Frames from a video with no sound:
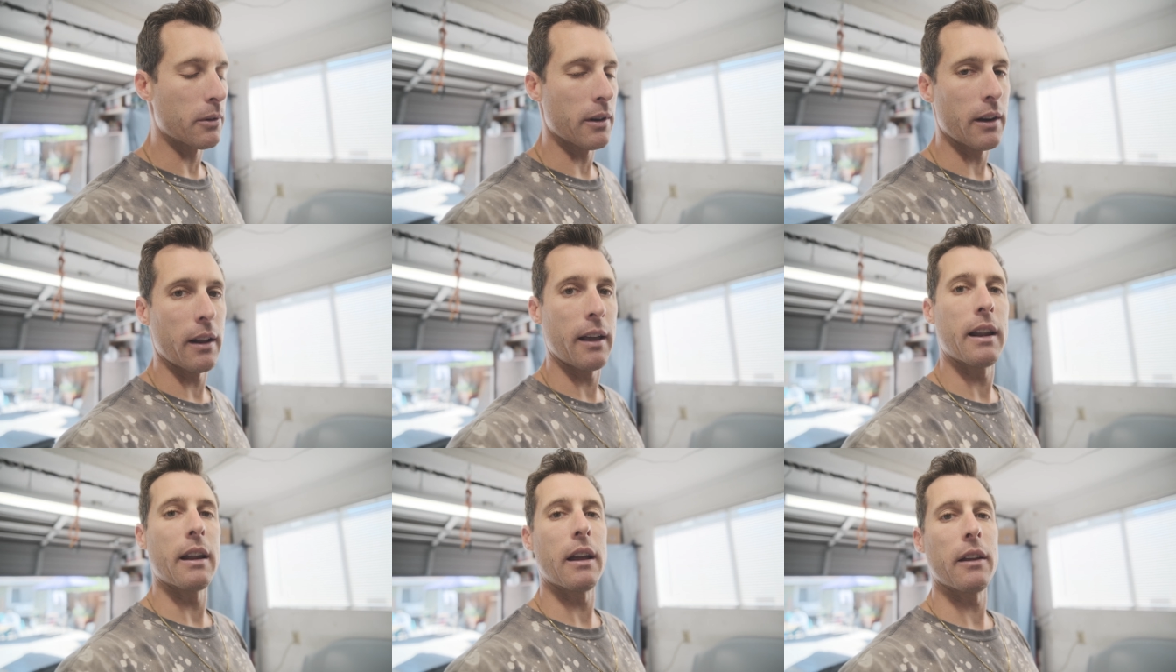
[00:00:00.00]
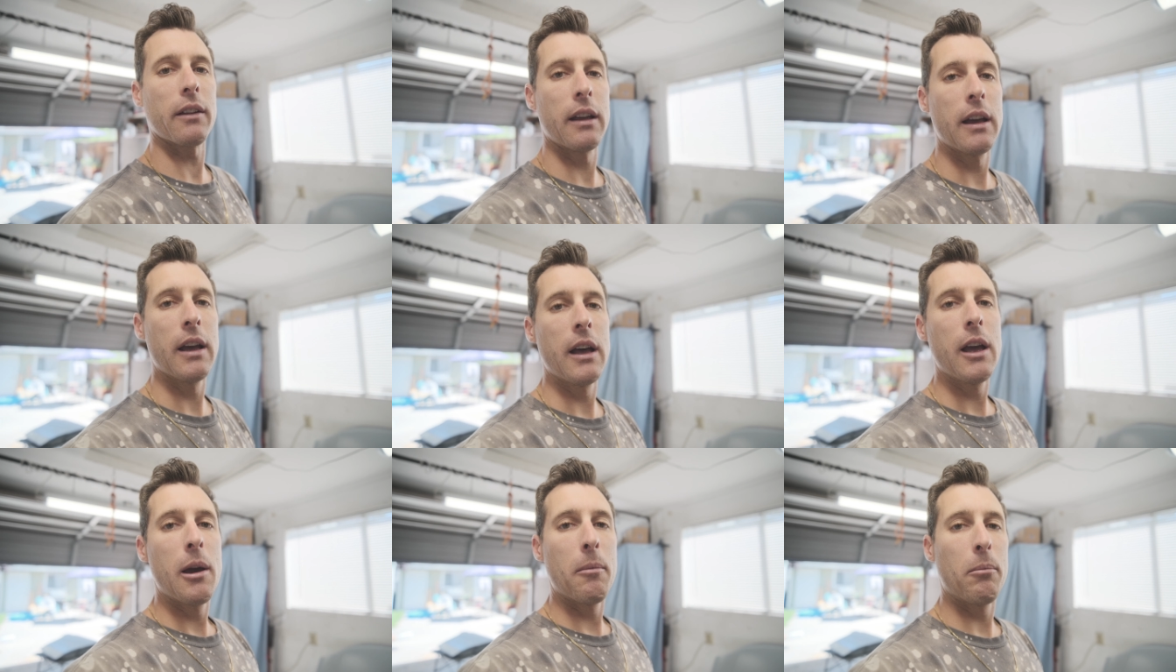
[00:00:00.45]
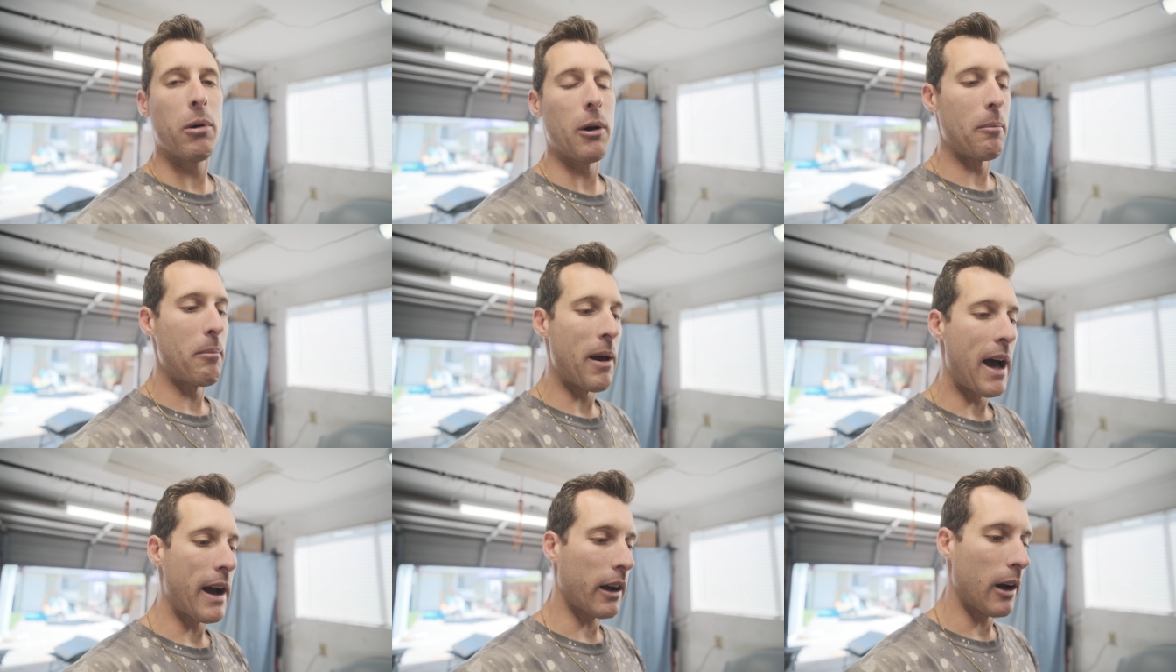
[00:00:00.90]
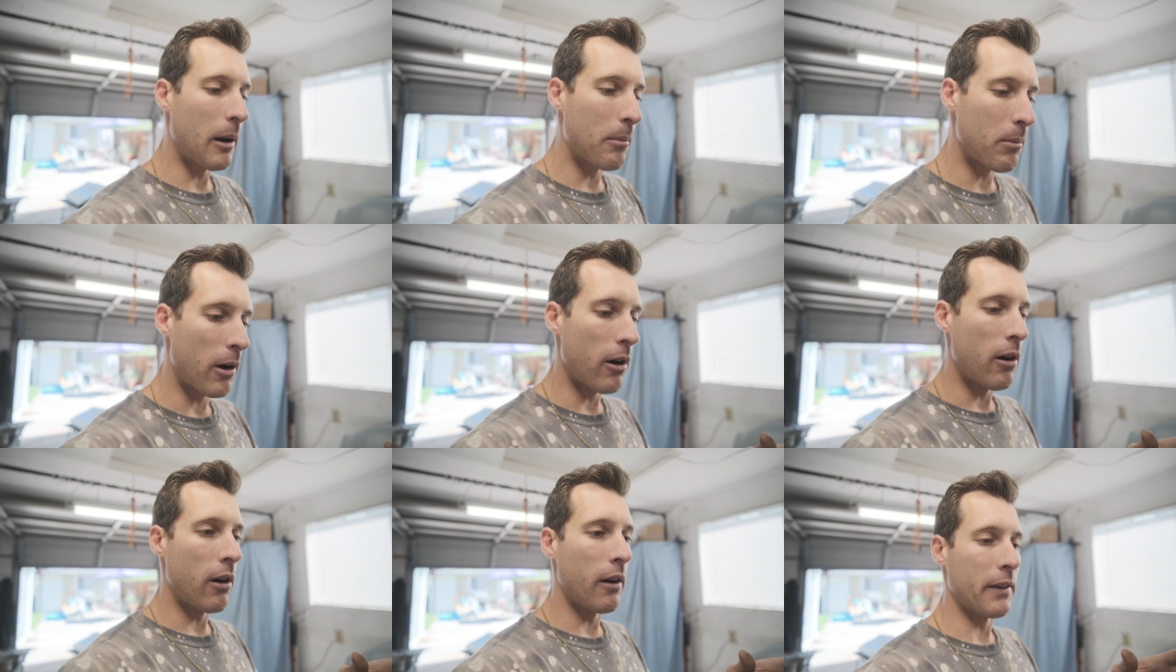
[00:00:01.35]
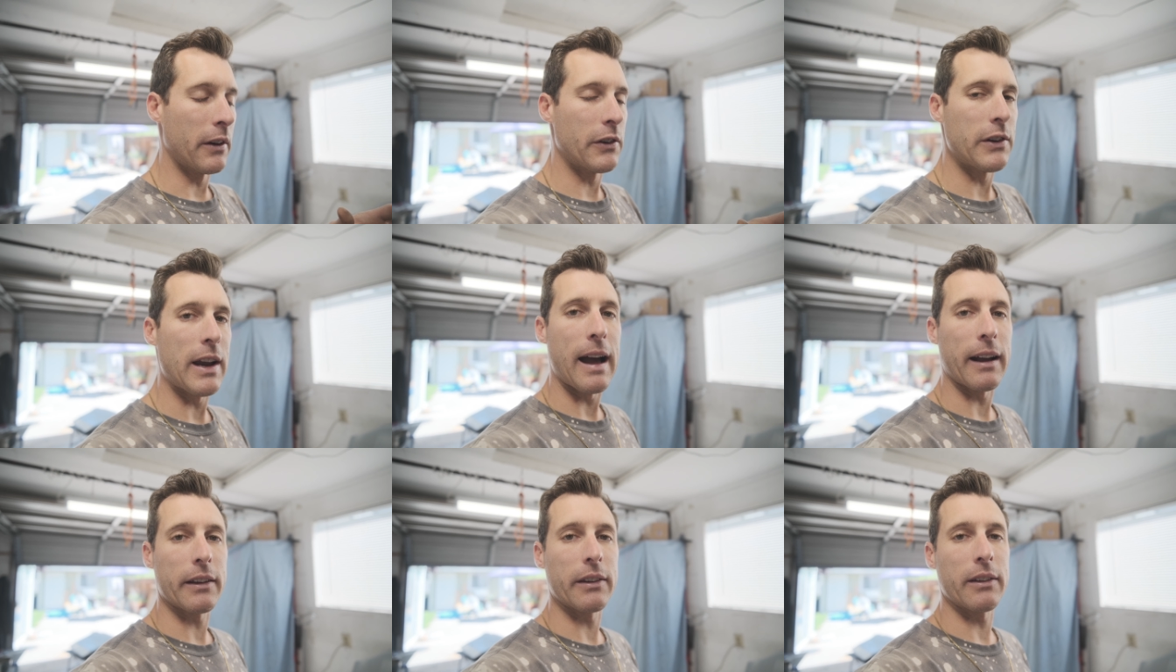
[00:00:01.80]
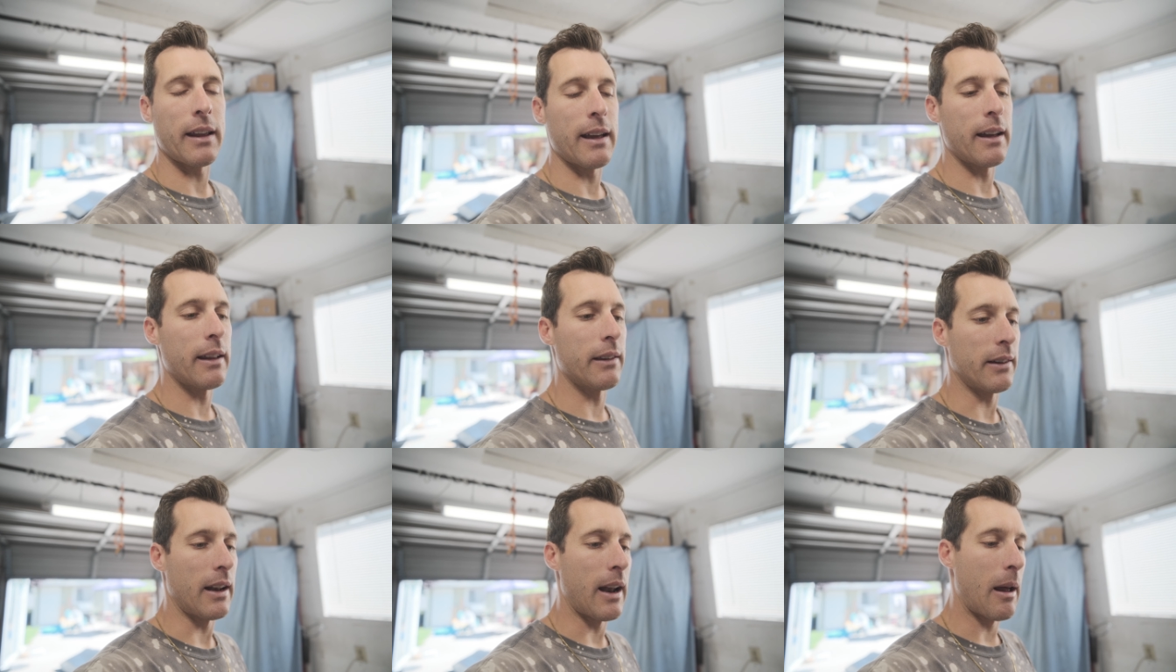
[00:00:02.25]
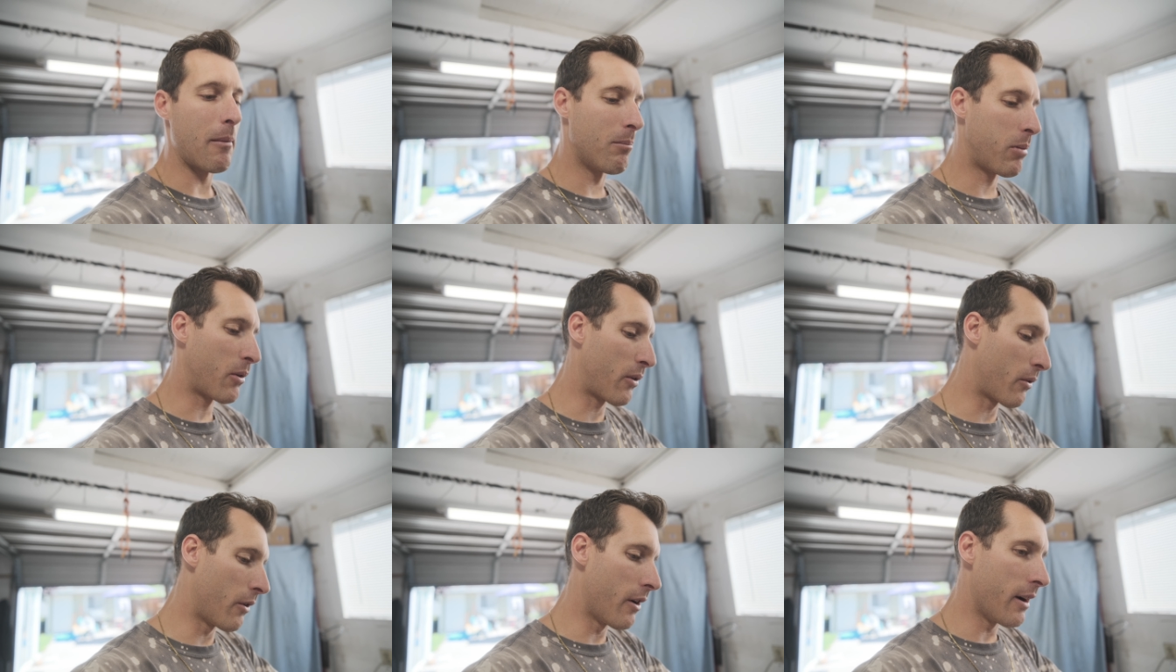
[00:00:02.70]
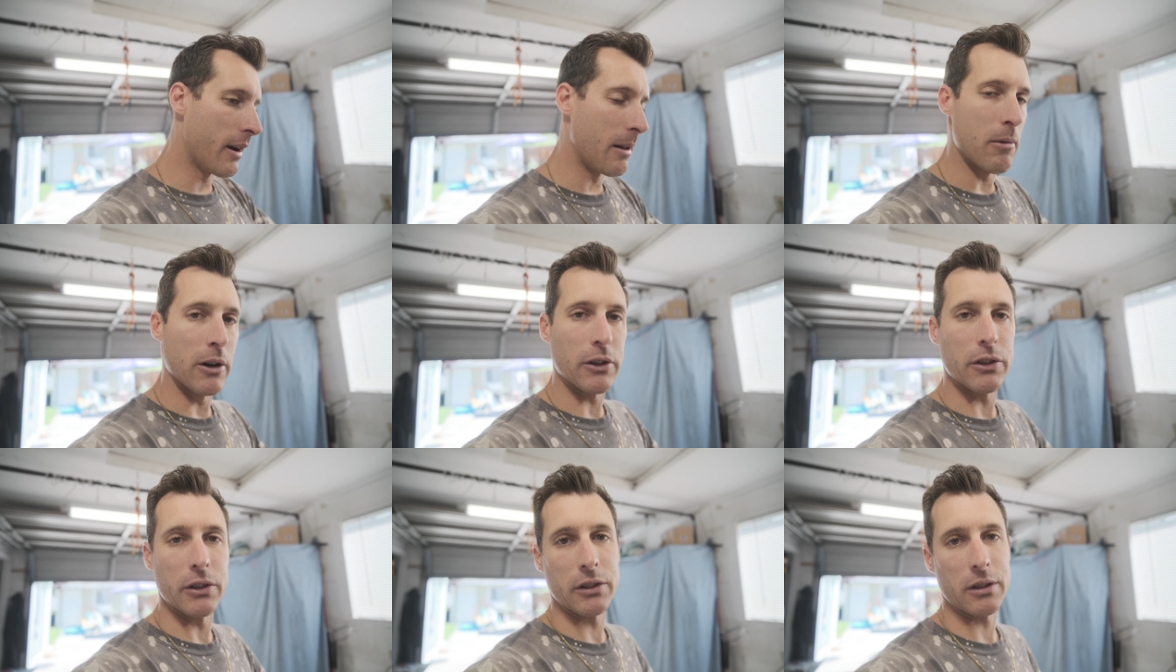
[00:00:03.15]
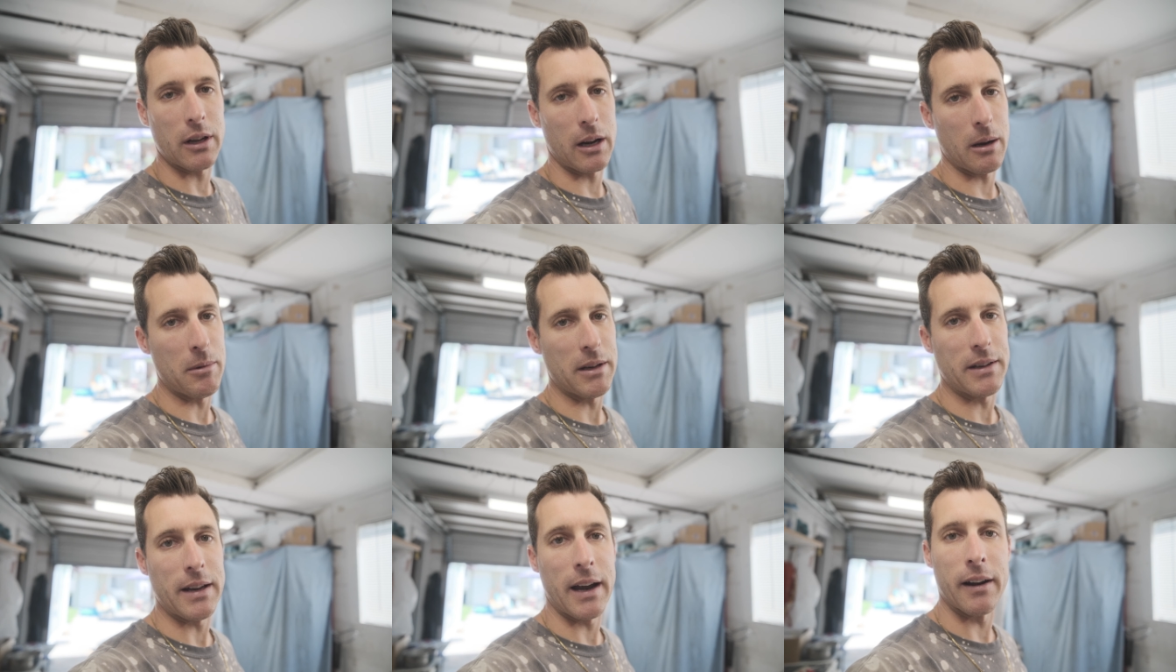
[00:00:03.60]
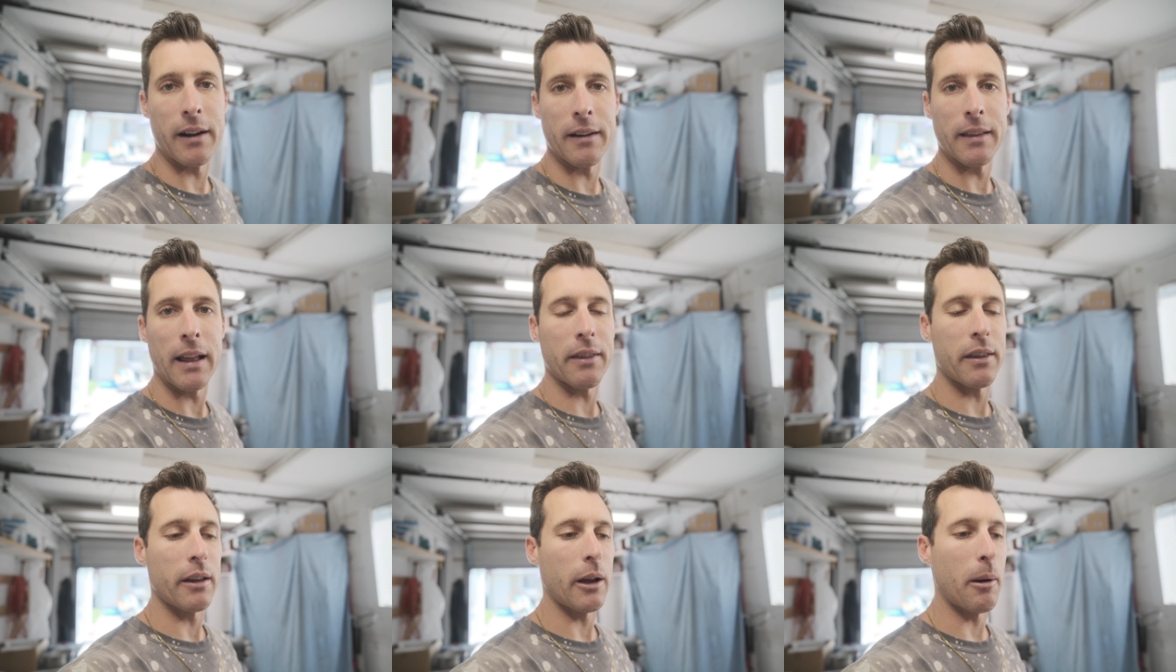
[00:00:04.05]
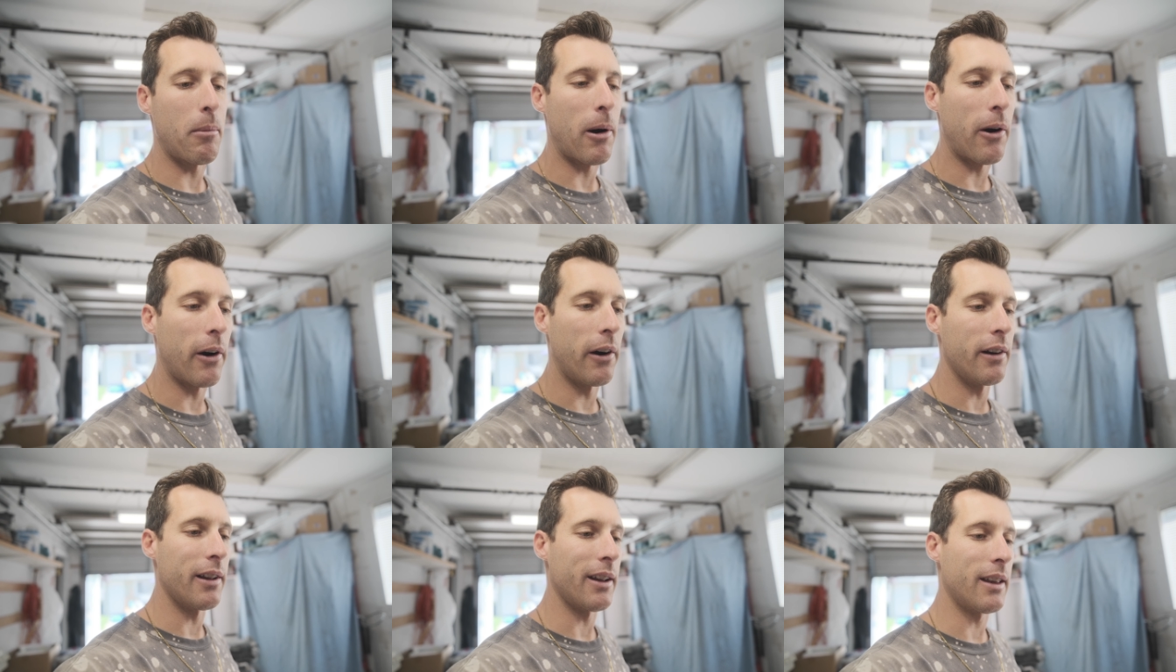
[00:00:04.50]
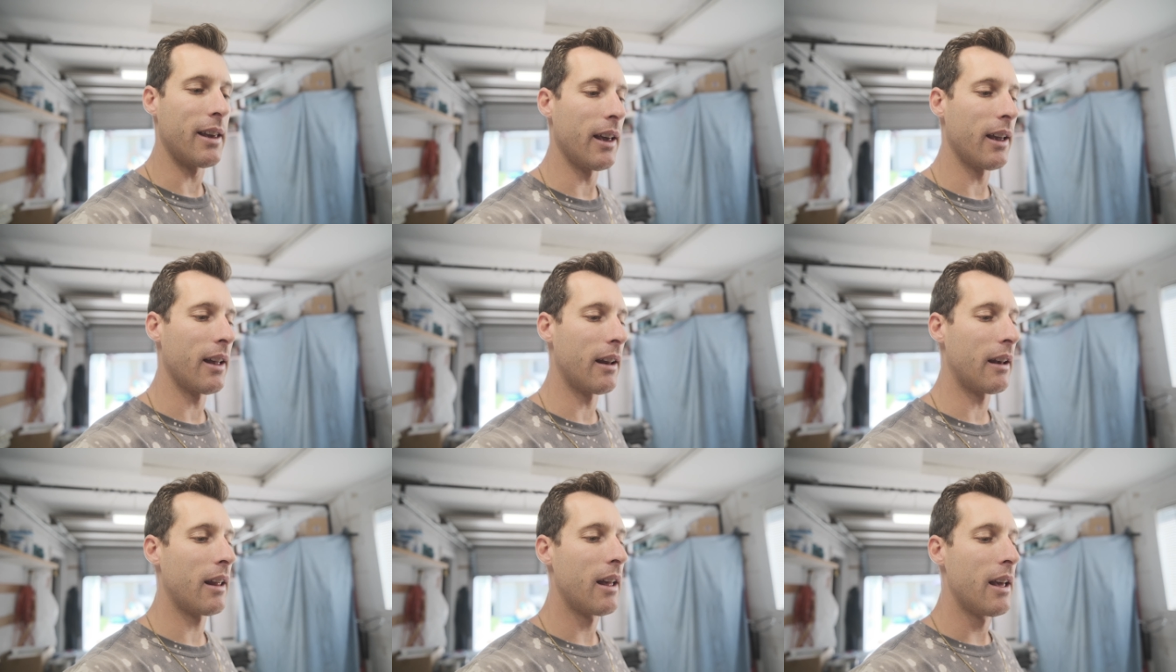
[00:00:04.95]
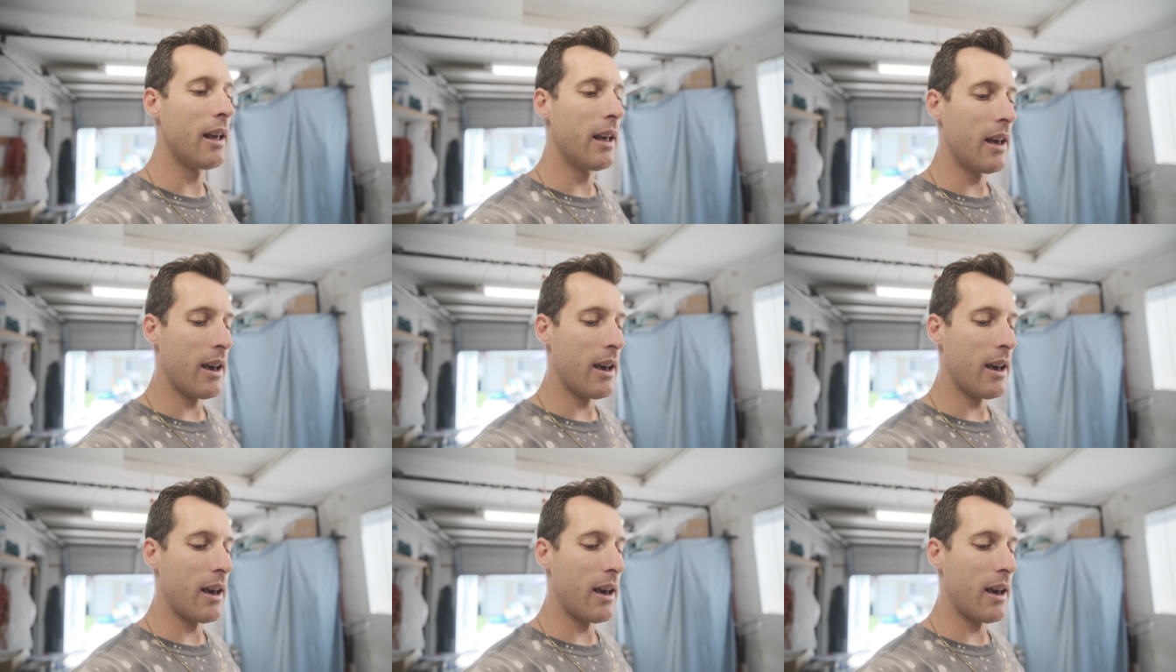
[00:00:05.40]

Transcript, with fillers: We're gonna get it put back up on the jack stands, and I'm pretty much just gonna be tearing that thing apart again.